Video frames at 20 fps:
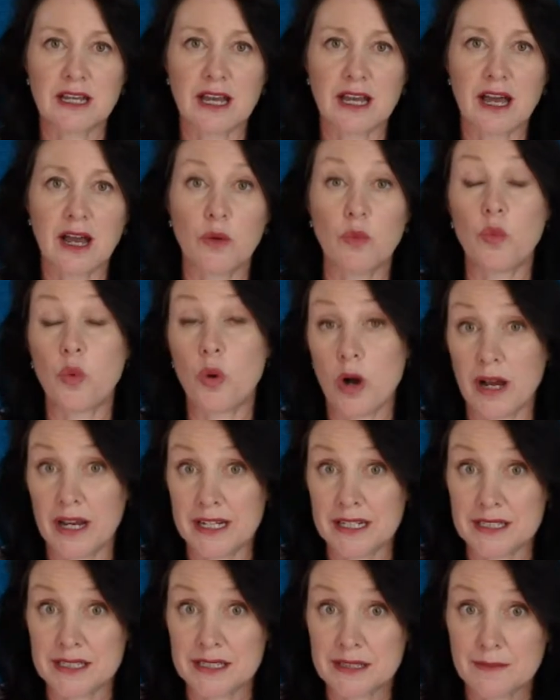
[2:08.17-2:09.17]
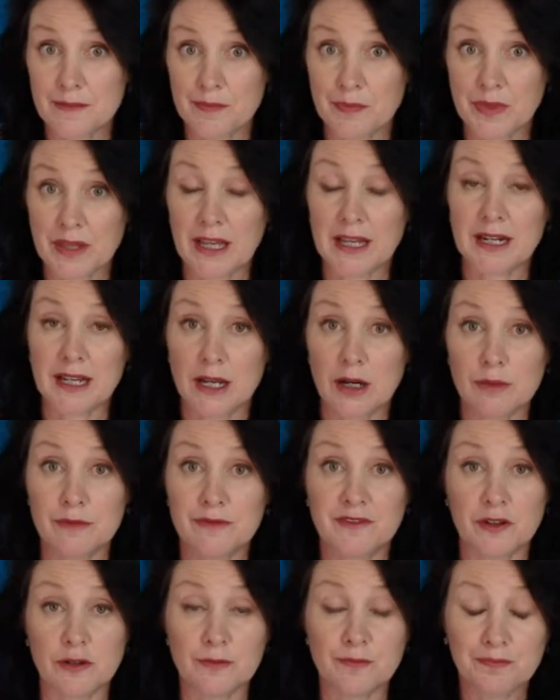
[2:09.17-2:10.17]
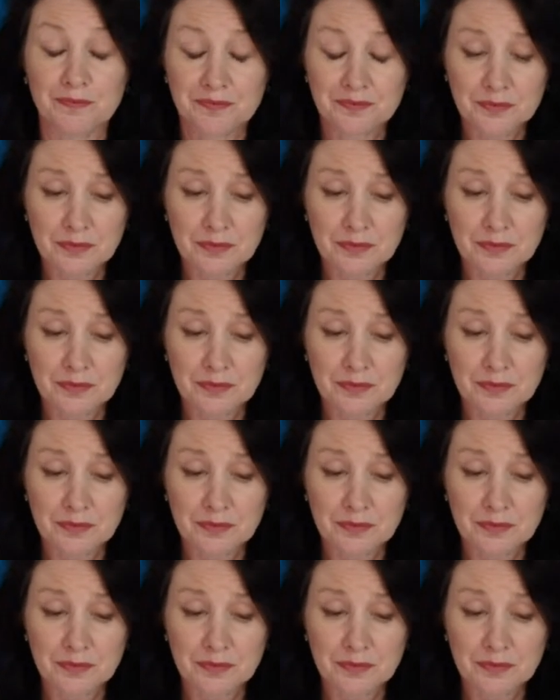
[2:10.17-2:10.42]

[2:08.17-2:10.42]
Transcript: are wise and helpful.